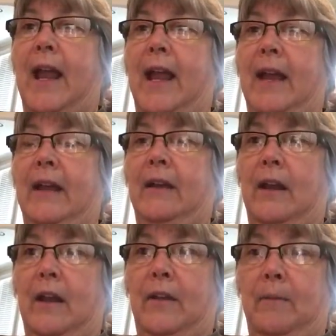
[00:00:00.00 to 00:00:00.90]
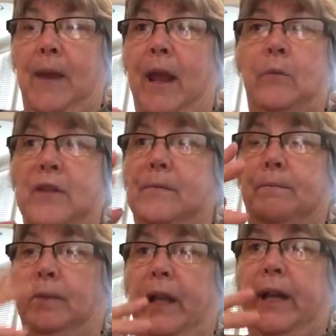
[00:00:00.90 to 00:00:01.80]
And the man was
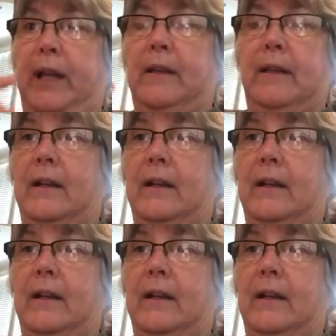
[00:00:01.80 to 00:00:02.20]
bloodied.